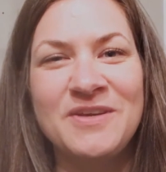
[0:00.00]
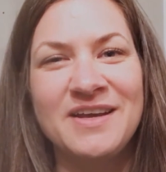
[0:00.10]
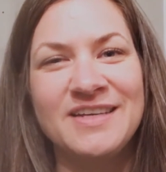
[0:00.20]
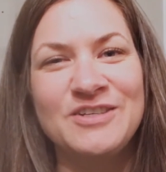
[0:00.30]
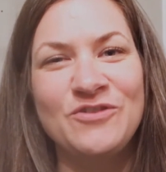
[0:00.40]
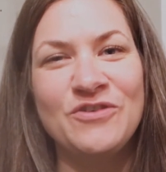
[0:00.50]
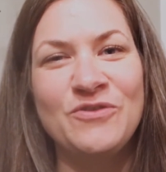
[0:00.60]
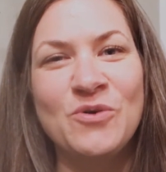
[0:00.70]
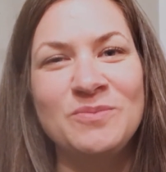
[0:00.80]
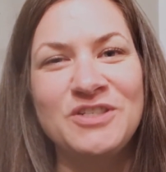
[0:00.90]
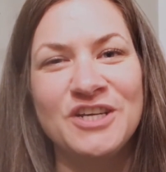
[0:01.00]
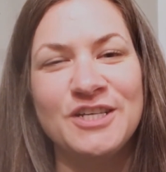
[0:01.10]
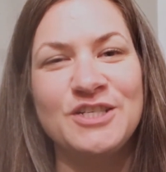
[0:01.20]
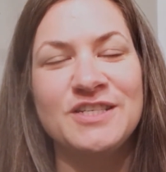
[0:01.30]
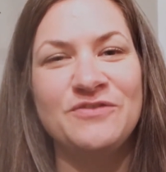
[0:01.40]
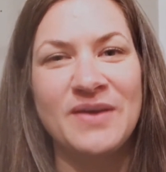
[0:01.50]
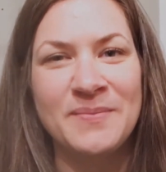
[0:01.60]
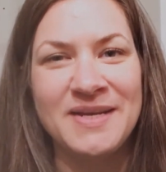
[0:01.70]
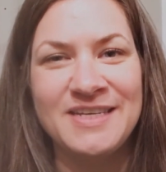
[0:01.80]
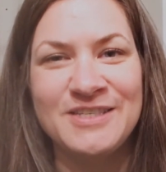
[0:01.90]
United Reformed Church's
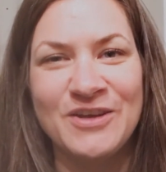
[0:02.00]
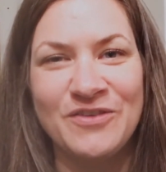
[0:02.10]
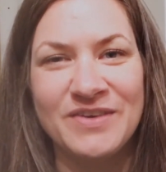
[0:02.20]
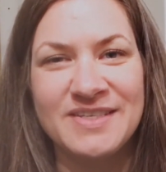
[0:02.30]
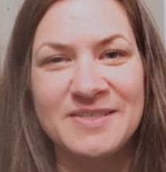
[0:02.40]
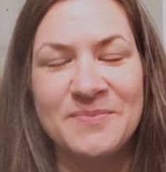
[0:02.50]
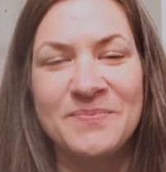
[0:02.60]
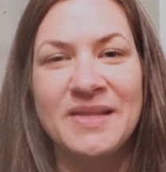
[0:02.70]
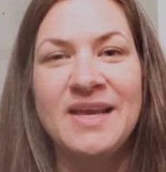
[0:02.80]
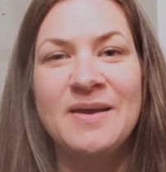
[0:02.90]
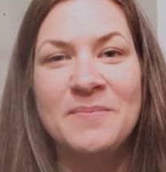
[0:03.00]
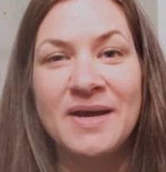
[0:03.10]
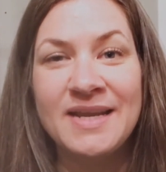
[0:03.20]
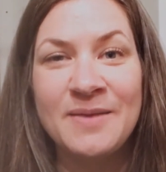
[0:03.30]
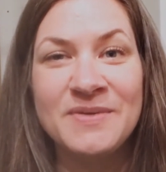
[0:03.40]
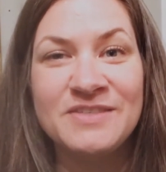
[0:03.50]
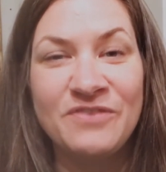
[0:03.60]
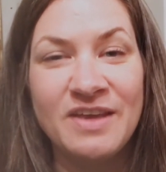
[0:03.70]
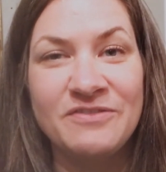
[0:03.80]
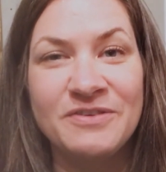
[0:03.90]
Family Service. My name is
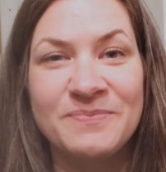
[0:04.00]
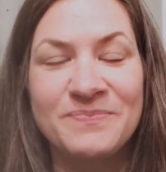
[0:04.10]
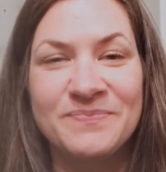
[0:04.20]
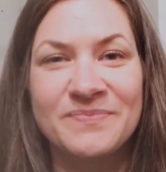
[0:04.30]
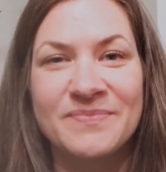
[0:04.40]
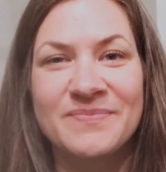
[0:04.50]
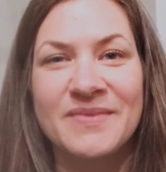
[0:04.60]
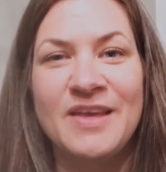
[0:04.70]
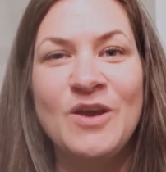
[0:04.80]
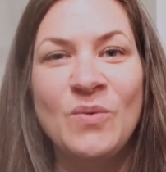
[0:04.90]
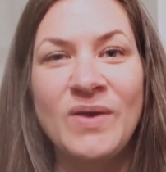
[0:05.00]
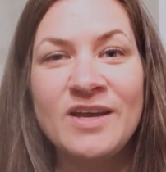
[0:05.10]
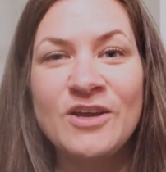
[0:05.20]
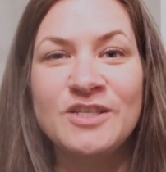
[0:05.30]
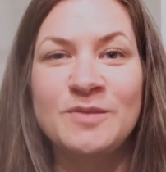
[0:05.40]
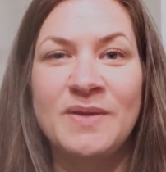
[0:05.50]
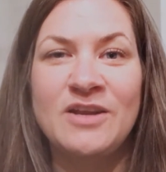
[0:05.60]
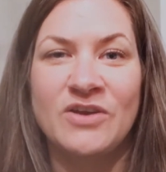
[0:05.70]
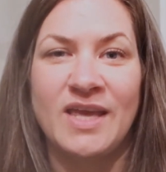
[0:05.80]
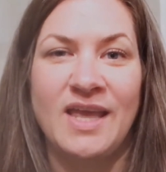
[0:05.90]
Viv. We're going to be
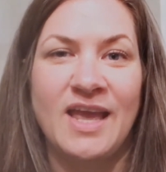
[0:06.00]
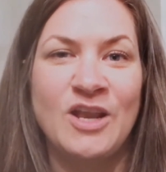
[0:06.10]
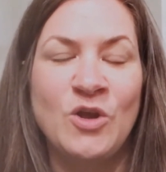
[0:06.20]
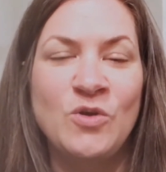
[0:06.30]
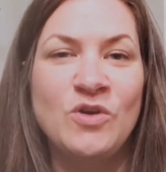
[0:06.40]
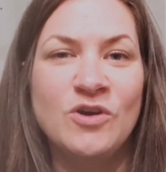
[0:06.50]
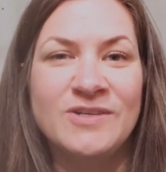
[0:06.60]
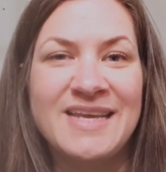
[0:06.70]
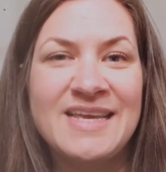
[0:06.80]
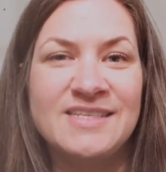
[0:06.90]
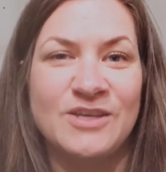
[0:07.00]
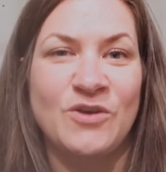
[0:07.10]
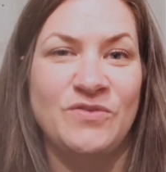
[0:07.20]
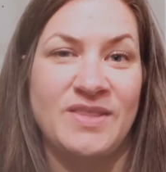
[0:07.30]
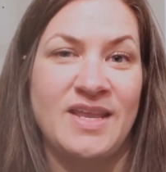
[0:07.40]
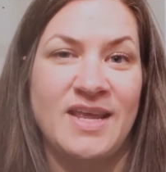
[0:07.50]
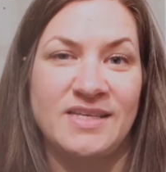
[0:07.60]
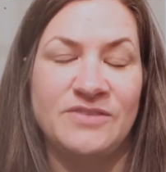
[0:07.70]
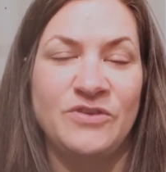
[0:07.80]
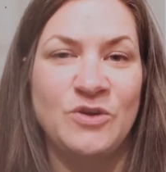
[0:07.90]
looking at who God is over the
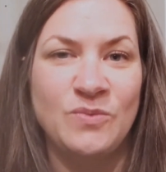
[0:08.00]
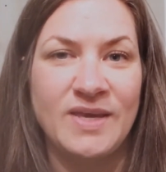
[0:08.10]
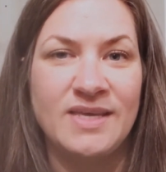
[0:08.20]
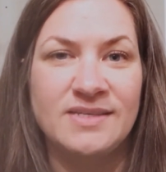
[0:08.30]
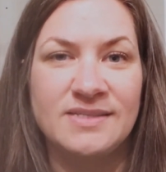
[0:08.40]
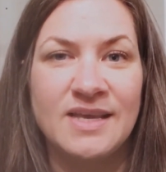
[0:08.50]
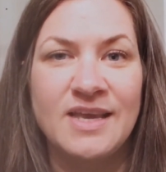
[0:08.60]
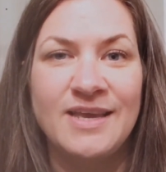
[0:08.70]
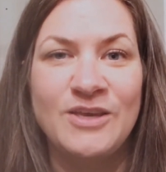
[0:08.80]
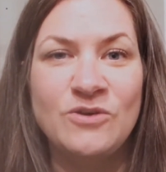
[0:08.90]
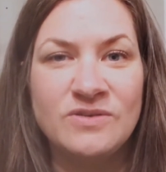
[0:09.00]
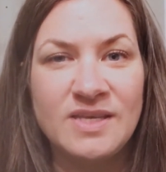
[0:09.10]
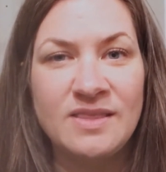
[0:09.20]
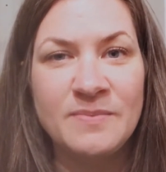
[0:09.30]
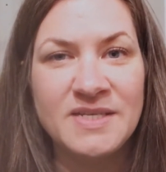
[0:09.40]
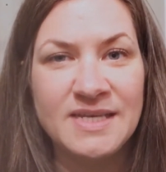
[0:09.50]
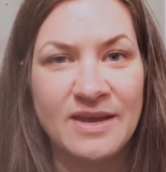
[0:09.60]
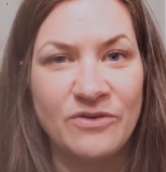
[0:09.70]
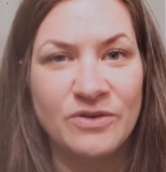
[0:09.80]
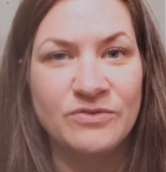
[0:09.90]
next few weeks using the
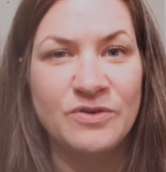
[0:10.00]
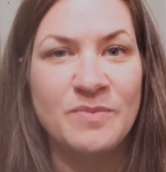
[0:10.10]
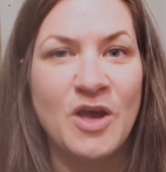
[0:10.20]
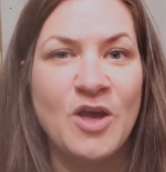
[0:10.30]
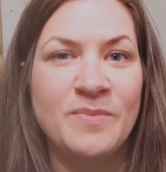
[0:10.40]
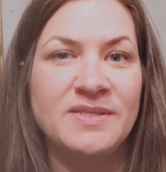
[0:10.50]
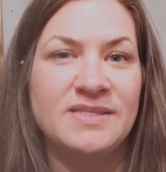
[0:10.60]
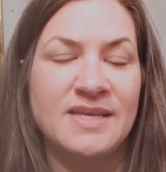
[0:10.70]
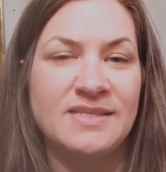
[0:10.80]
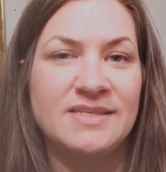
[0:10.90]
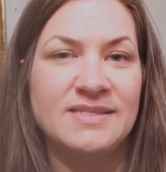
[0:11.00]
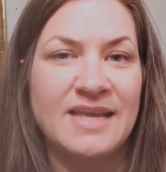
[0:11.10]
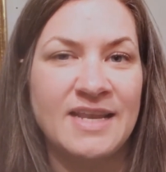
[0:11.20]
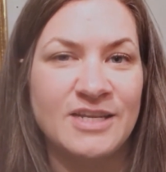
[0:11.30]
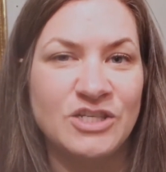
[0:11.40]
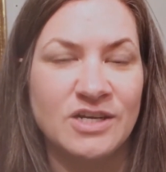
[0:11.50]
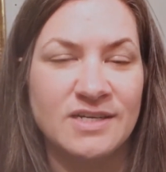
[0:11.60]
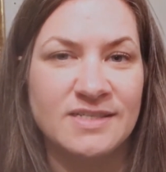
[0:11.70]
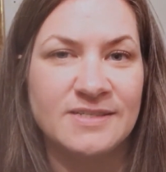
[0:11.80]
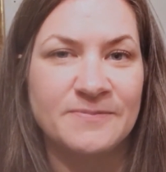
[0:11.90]
material from Urban Saints'
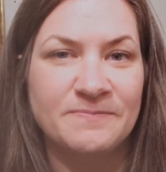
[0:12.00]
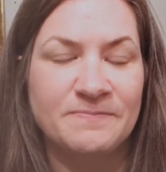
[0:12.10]
Energize.